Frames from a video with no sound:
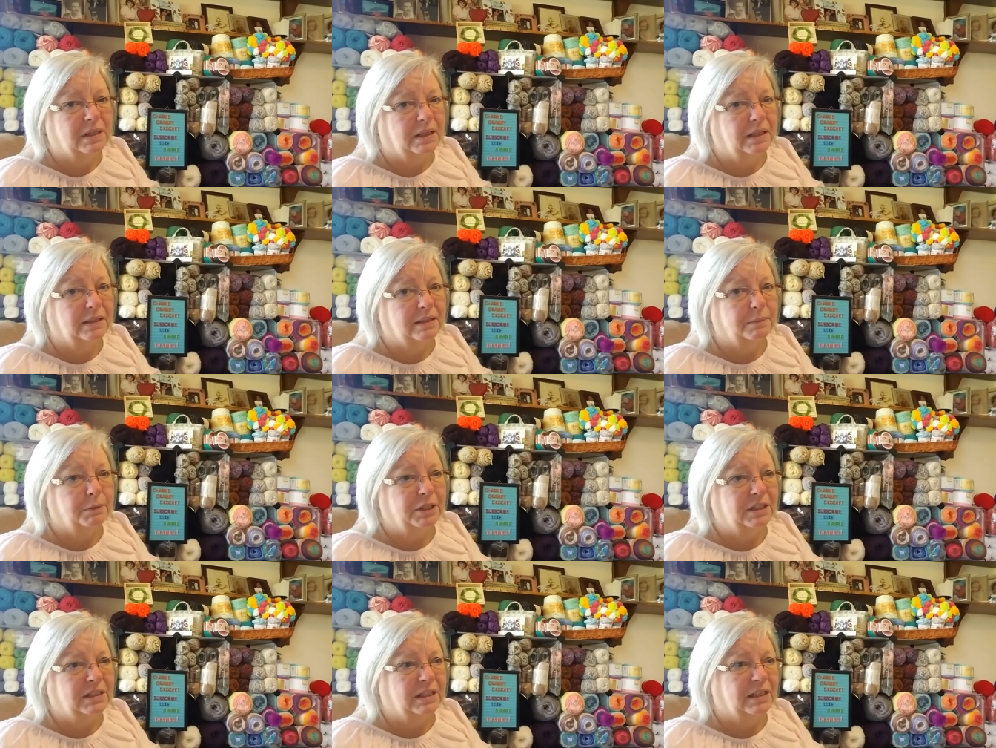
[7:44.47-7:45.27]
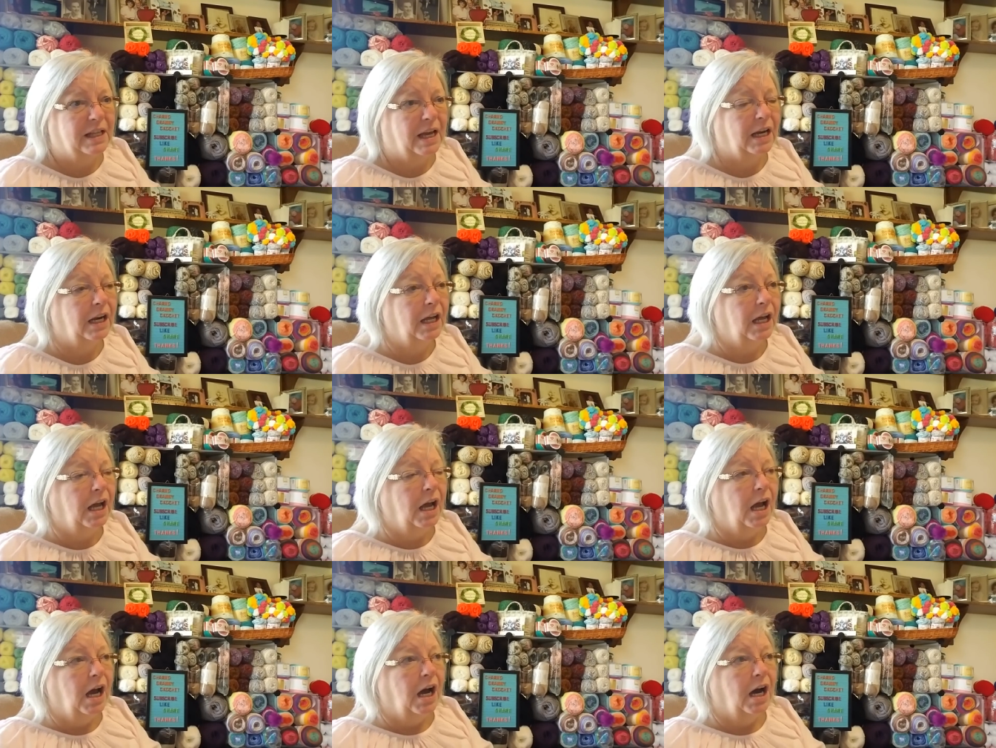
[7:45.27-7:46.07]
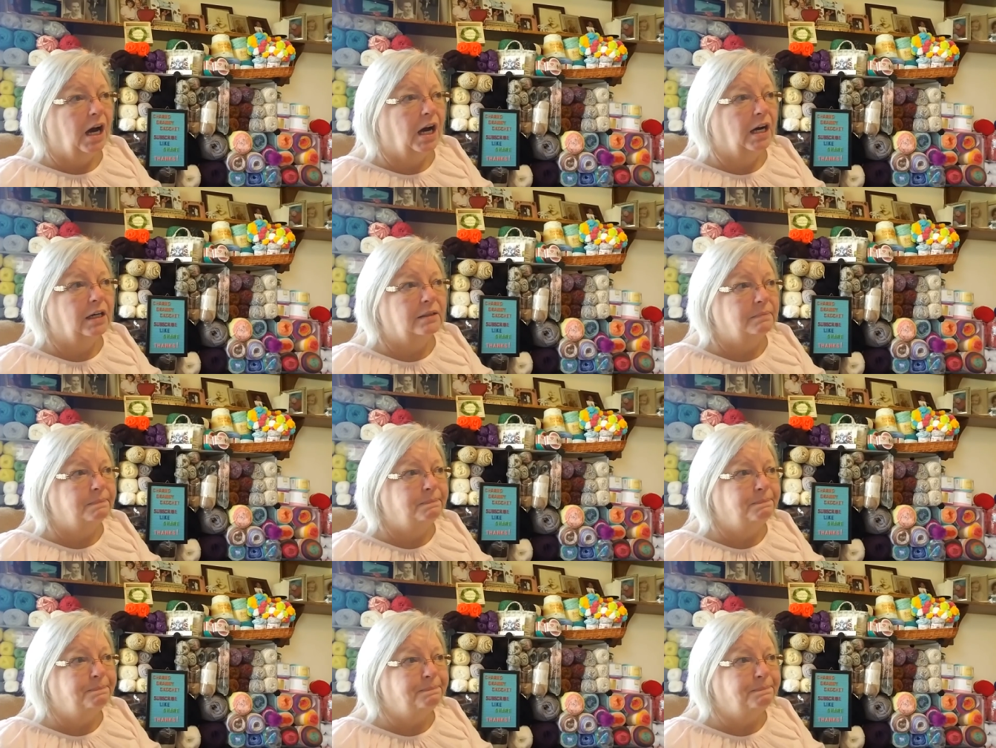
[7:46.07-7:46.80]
think somebody's done that.